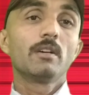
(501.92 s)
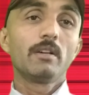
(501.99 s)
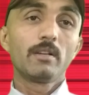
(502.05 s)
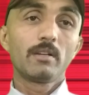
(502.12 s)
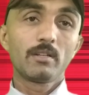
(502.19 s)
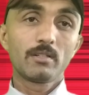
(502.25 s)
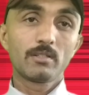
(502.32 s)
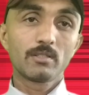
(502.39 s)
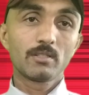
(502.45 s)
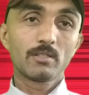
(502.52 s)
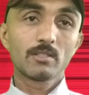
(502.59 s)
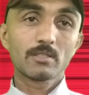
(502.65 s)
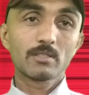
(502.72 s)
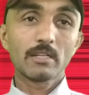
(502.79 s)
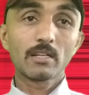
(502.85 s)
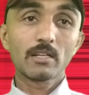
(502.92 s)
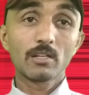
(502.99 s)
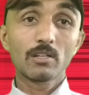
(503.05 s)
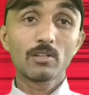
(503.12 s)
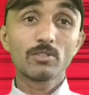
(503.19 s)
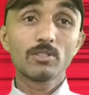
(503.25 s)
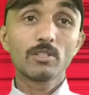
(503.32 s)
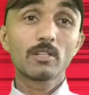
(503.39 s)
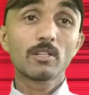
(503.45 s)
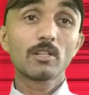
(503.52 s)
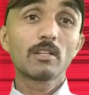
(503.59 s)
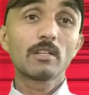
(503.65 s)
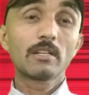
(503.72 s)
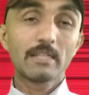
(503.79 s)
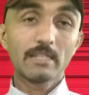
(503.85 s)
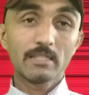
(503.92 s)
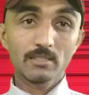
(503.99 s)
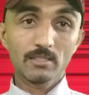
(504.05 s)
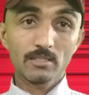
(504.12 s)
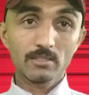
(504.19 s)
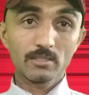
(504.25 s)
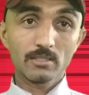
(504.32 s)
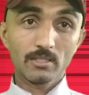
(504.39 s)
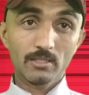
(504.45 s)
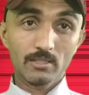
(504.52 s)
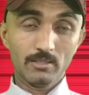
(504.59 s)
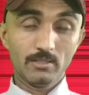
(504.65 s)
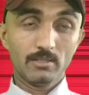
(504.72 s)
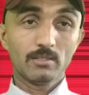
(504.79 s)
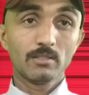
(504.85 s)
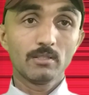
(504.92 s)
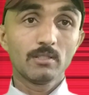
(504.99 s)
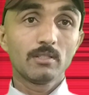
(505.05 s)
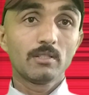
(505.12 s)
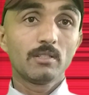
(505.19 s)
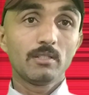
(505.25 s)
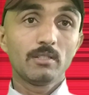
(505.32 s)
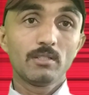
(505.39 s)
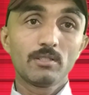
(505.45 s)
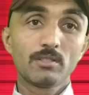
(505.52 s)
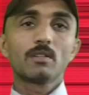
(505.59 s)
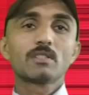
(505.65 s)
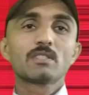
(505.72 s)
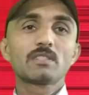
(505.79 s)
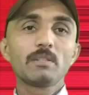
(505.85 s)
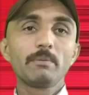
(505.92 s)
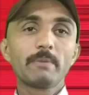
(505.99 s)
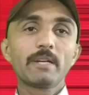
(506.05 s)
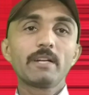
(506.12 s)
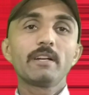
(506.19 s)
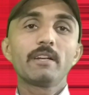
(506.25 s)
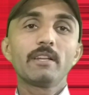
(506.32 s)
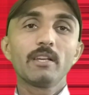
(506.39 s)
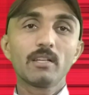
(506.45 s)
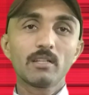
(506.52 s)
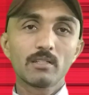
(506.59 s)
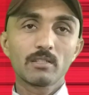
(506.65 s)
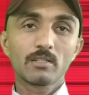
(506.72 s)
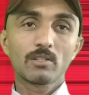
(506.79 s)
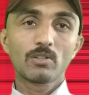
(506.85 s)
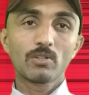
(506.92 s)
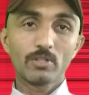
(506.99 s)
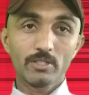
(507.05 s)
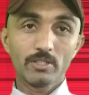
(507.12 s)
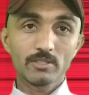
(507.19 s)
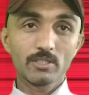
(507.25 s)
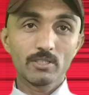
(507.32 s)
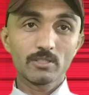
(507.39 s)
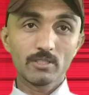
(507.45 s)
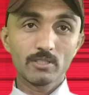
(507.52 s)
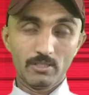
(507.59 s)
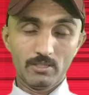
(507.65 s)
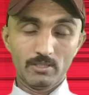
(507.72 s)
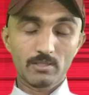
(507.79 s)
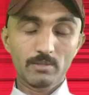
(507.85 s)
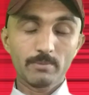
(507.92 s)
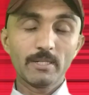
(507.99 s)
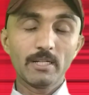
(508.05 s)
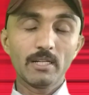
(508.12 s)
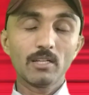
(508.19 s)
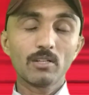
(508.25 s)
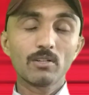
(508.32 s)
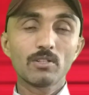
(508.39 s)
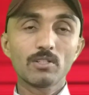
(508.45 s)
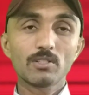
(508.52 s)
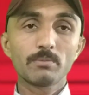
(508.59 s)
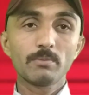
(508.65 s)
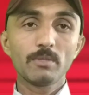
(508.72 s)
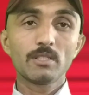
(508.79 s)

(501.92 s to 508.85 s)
and psychological noise is there, and semantic noise is there. Semantic noise